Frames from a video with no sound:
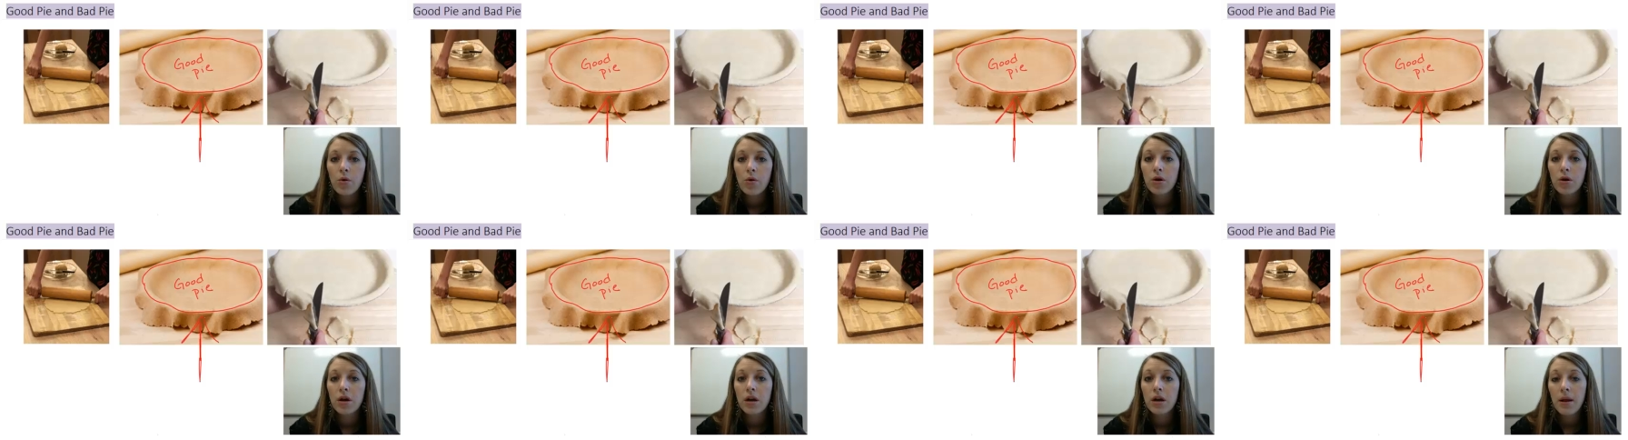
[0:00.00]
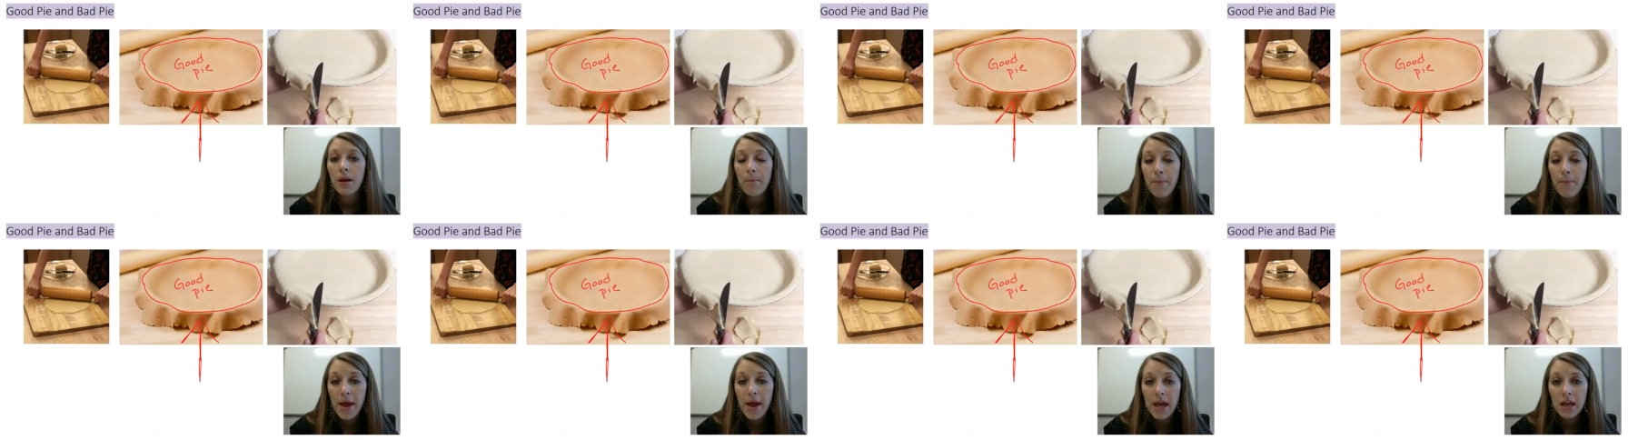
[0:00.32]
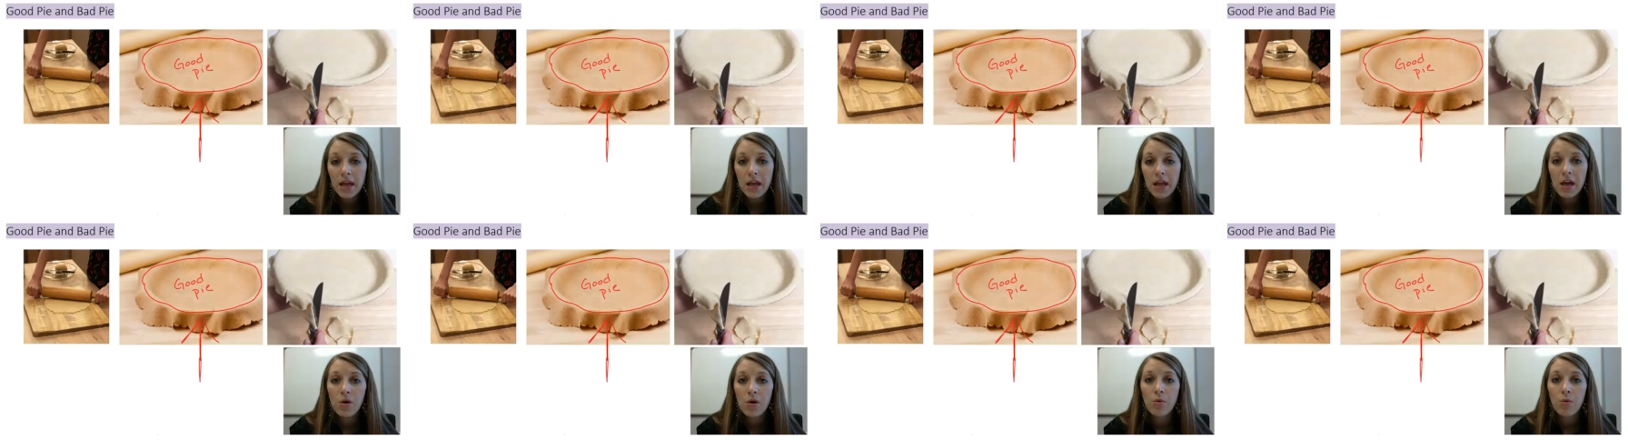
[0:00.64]
We're going to
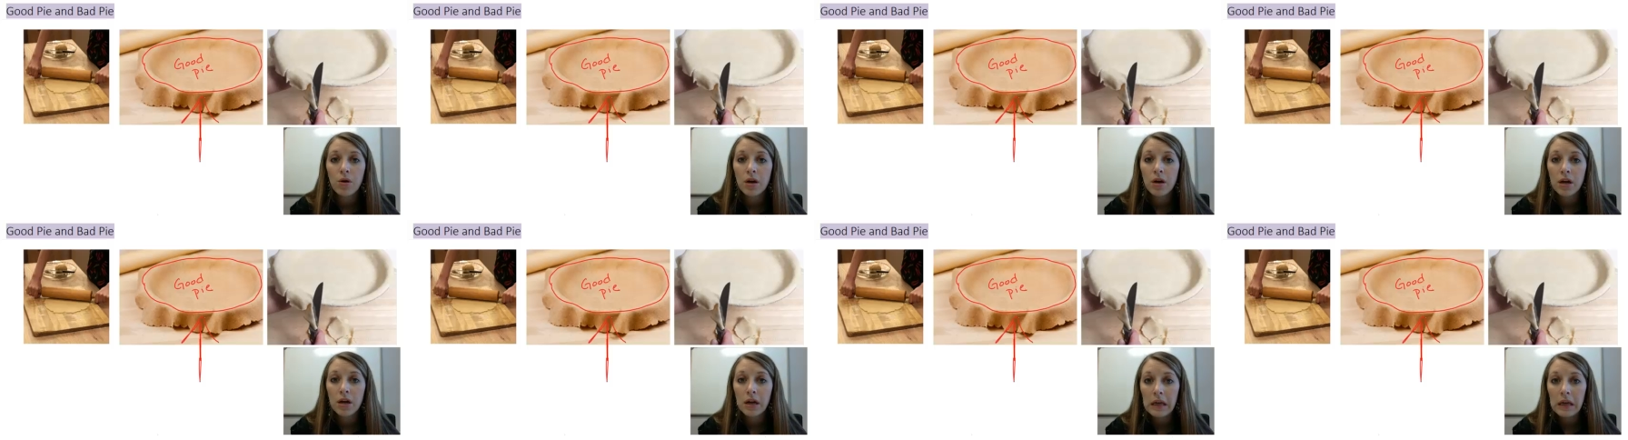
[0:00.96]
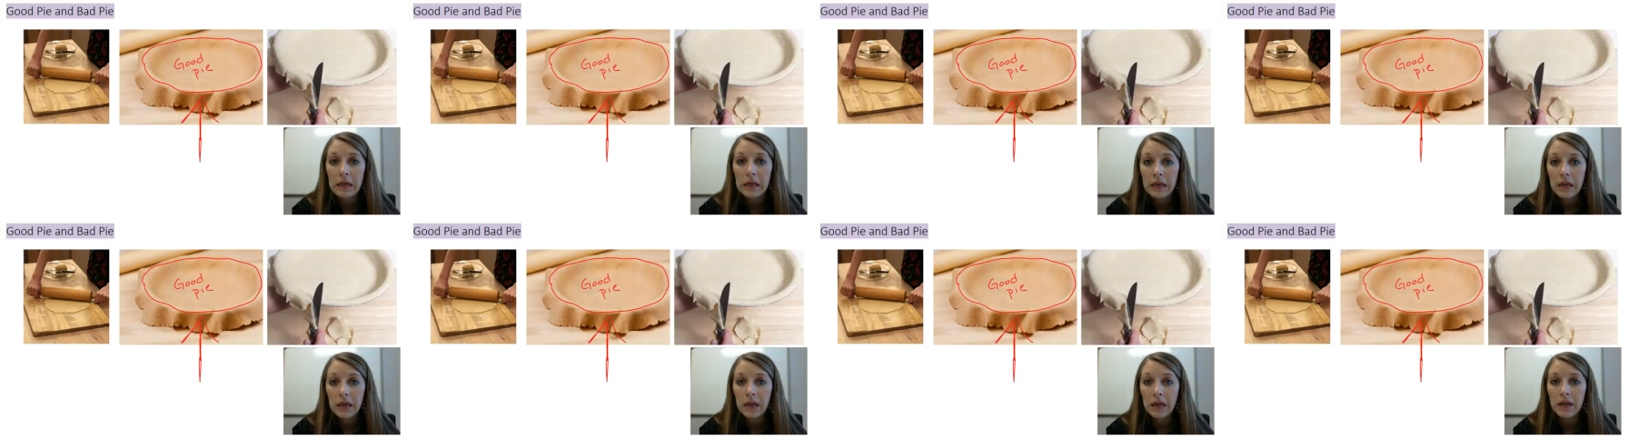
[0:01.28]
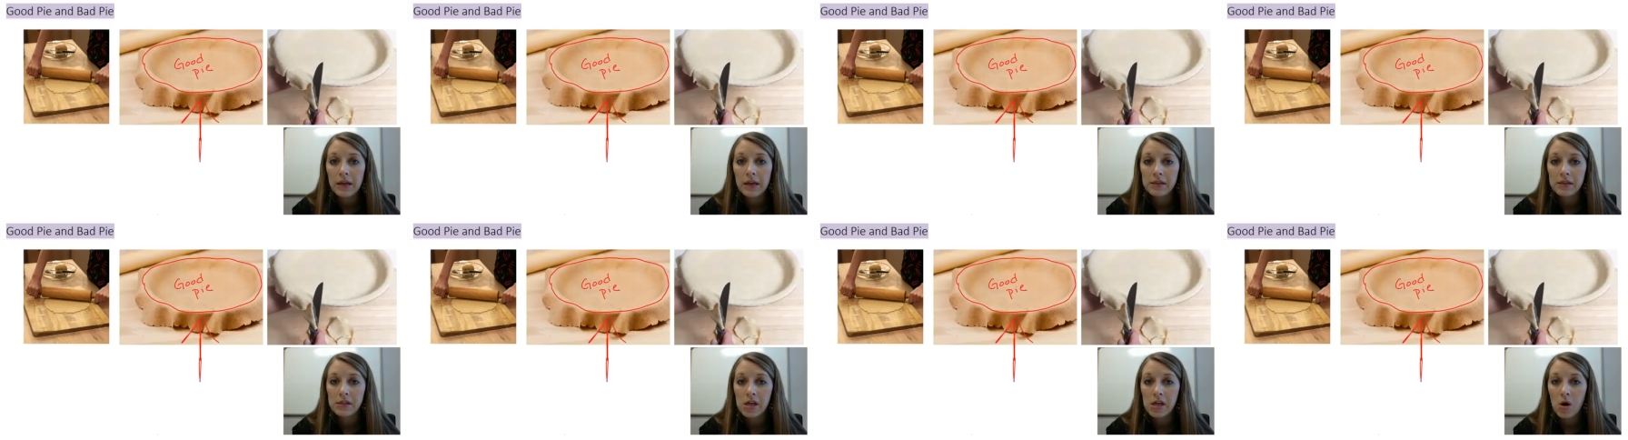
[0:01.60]
bake it. We're going to eat
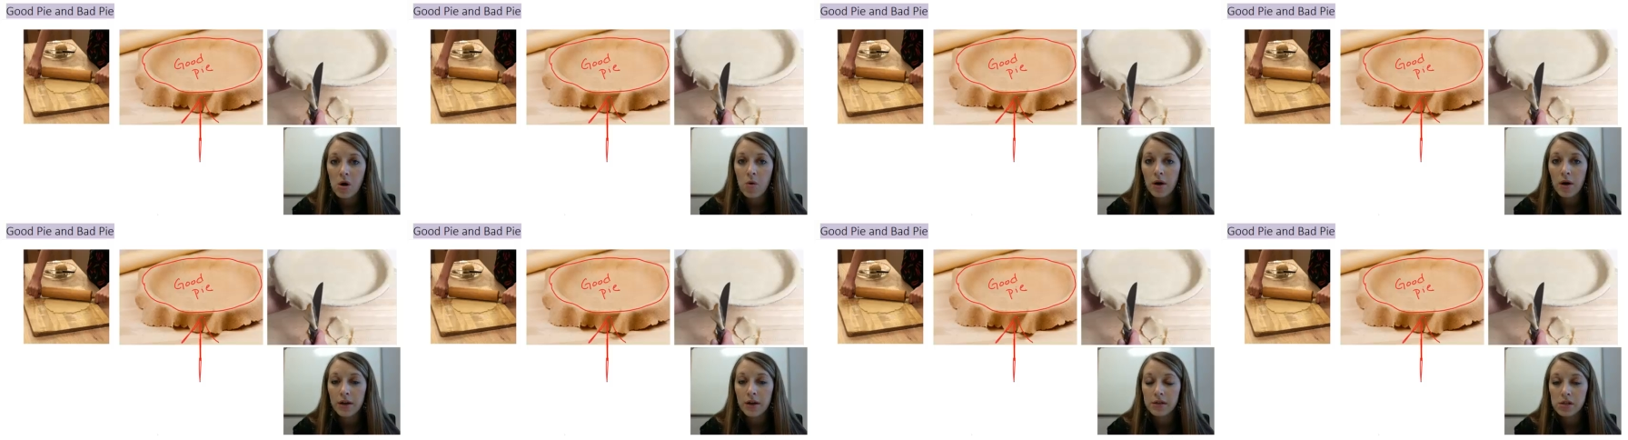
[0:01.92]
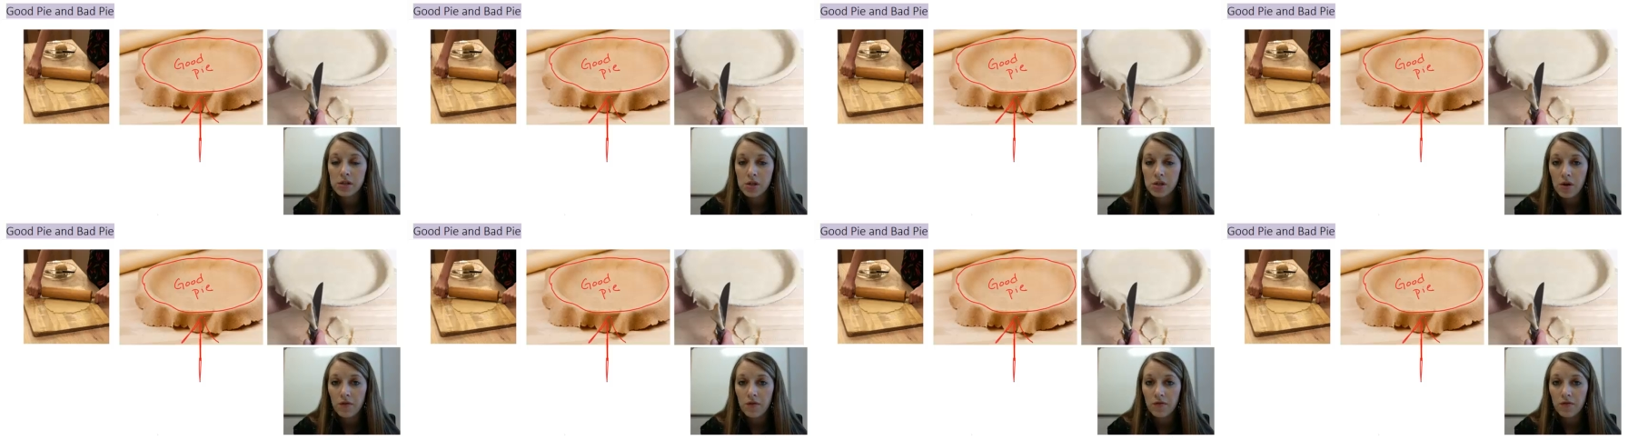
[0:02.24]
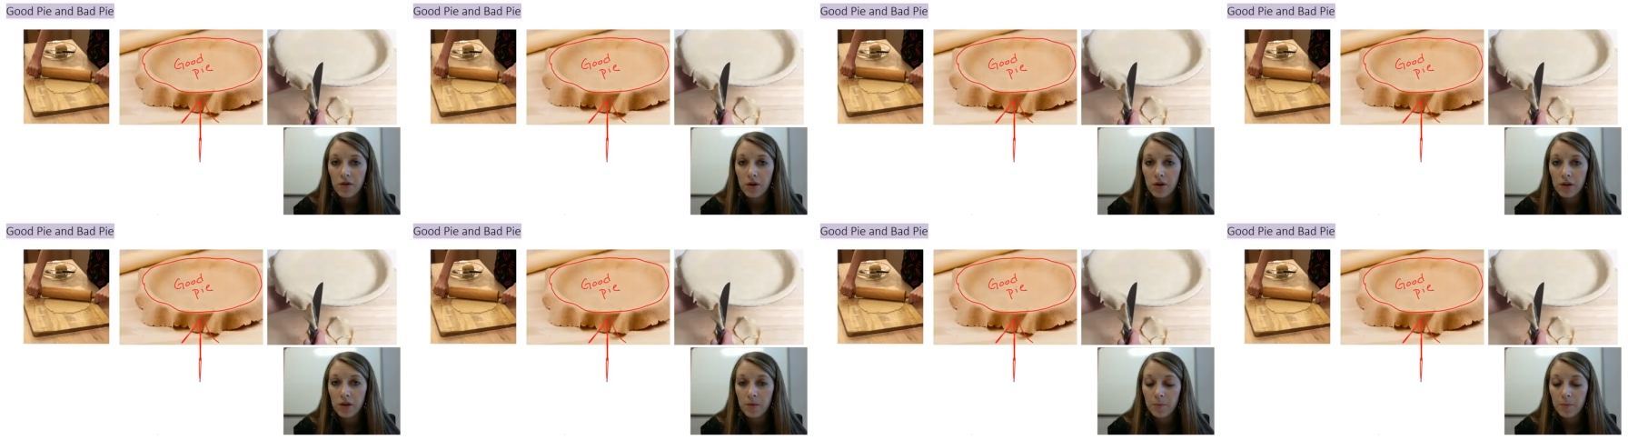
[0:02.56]
it, so on and so
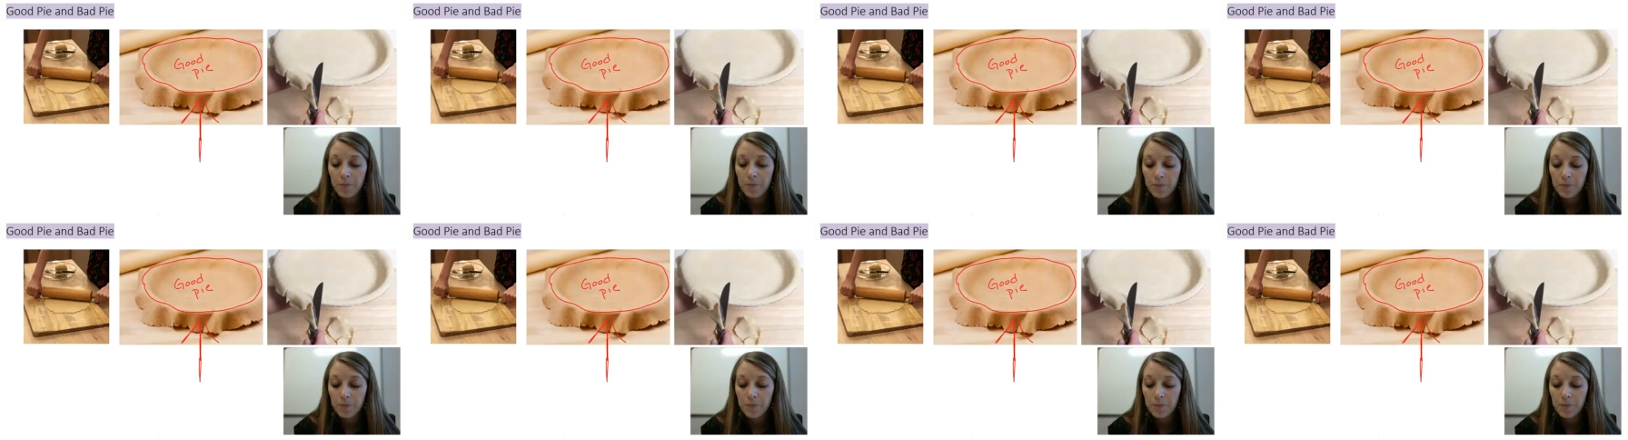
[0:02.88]
forth.